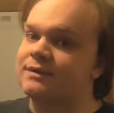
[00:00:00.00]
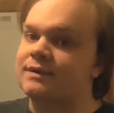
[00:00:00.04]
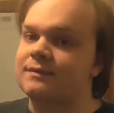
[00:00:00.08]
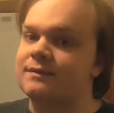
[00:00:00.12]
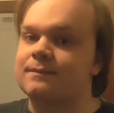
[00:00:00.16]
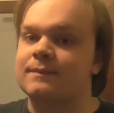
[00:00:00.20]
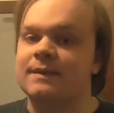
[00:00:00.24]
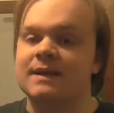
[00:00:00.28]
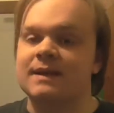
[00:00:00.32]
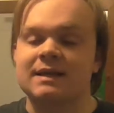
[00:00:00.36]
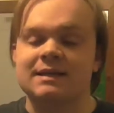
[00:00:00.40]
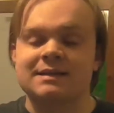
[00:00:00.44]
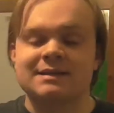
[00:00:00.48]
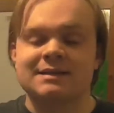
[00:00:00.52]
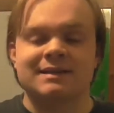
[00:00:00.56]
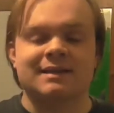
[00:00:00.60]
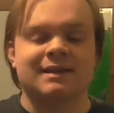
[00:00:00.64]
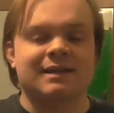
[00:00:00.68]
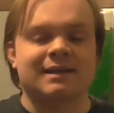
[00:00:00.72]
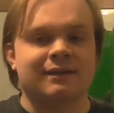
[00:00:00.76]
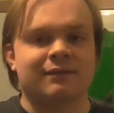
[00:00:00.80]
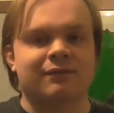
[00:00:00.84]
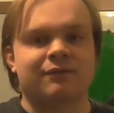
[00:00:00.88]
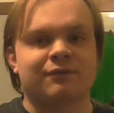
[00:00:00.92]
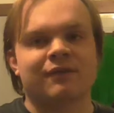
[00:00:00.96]
the B
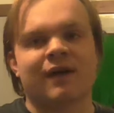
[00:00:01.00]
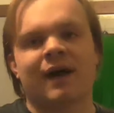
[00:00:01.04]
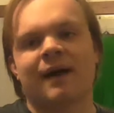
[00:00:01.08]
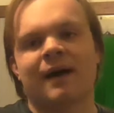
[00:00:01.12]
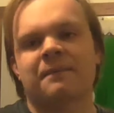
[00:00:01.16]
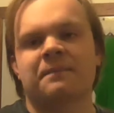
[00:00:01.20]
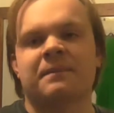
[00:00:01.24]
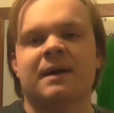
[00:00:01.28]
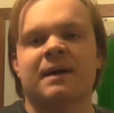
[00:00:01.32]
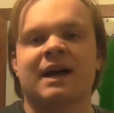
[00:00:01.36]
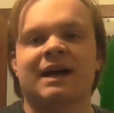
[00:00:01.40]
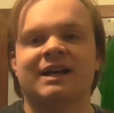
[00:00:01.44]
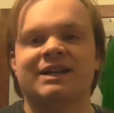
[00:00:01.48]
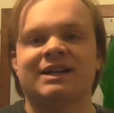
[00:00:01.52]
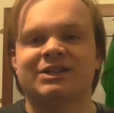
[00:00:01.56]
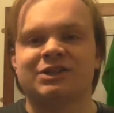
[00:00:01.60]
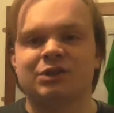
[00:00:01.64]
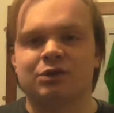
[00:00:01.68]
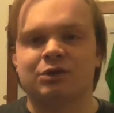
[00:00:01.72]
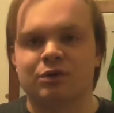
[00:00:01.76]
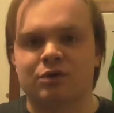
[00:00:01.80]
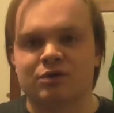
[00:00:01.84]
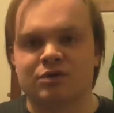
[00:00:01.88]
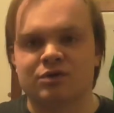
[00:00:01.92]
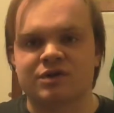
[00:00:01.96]
C fan
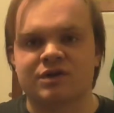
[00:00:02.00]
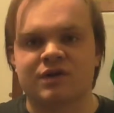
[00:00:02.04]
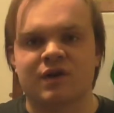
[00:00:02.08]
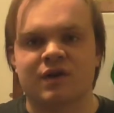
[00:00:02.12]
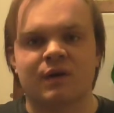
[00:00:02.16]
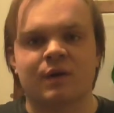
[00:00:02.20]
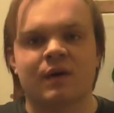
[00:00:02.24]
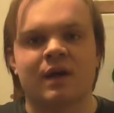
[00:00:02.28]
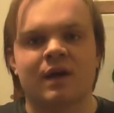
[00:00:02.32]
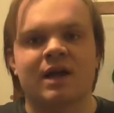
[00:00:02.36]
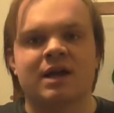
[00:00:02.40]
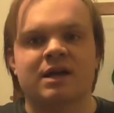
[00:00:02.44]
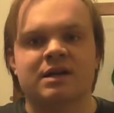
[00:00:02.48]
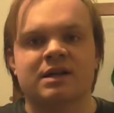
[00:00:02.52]
page also.